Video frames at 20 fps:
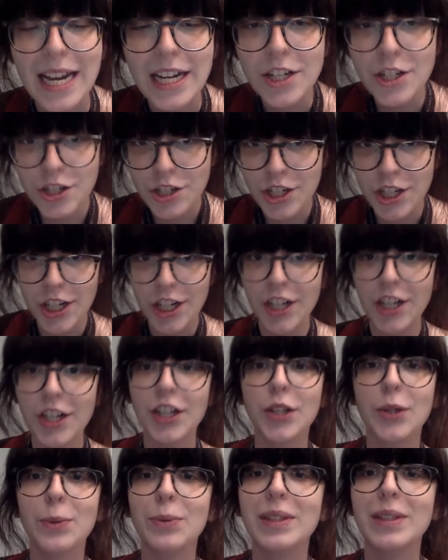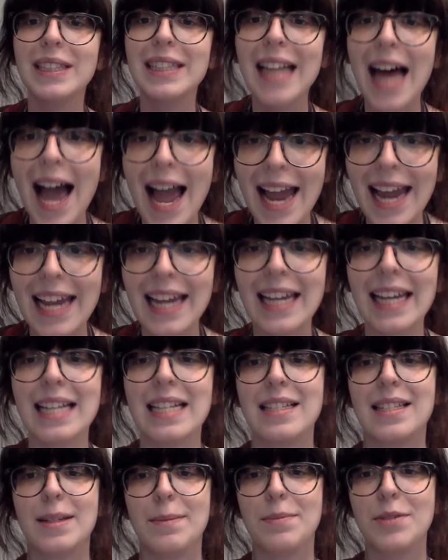sure you like
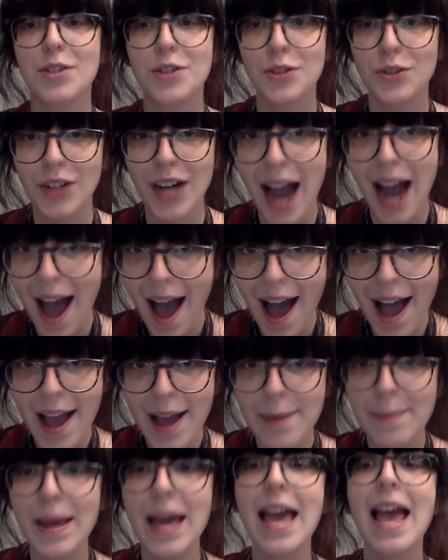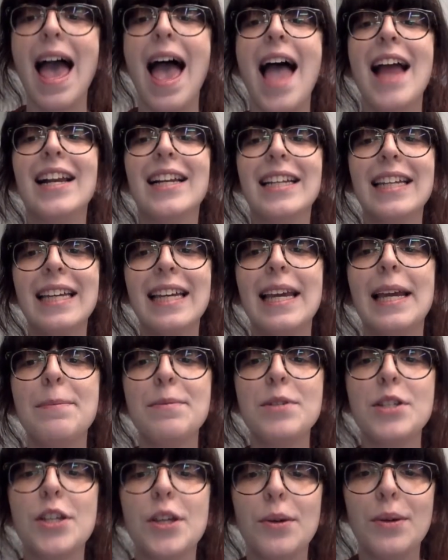and subscribe and
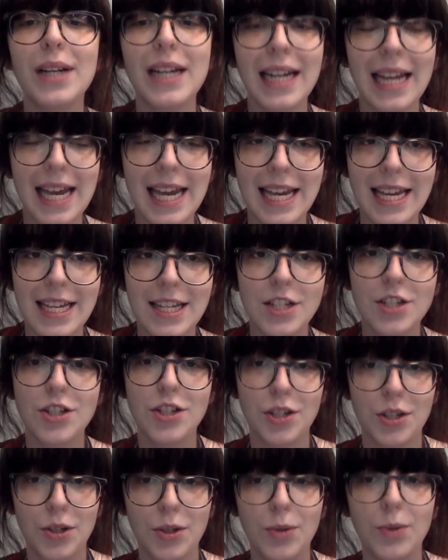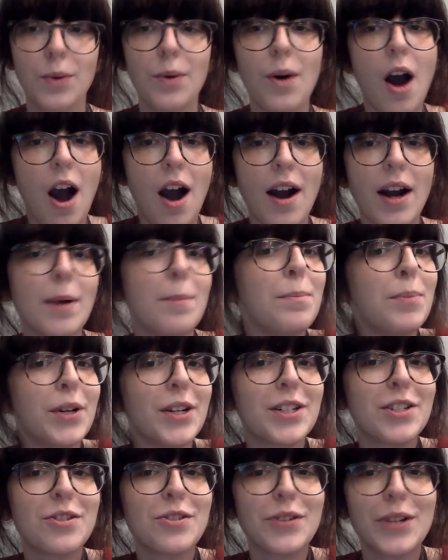keep tuning in to our
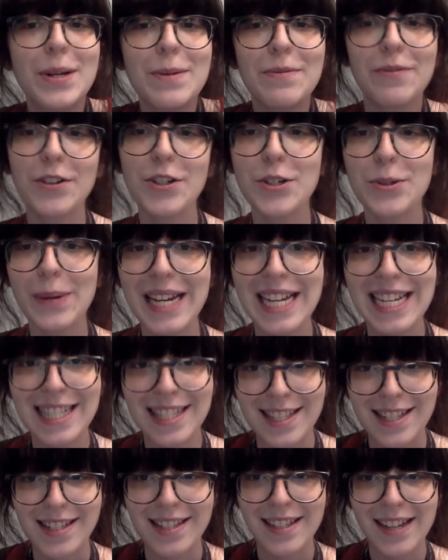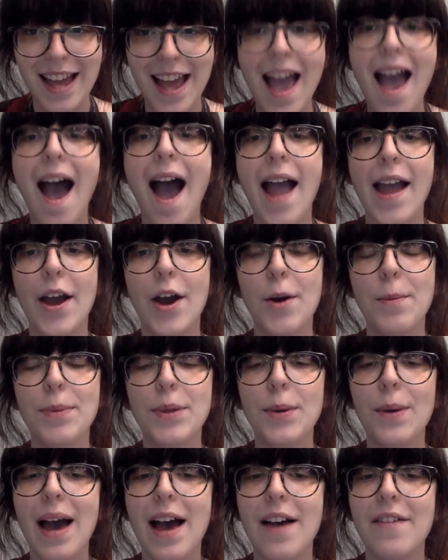Bookstream for Tweens. I hope
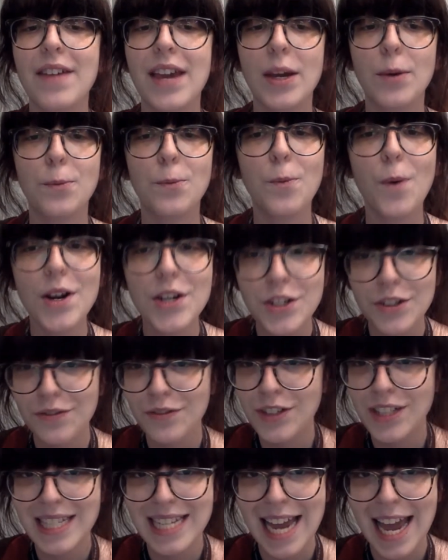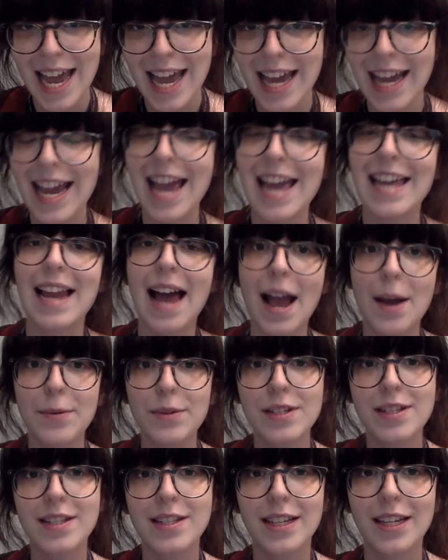you have a wonderful day, and I will
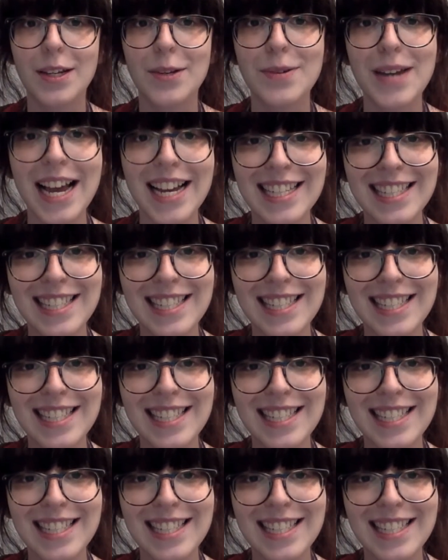see you next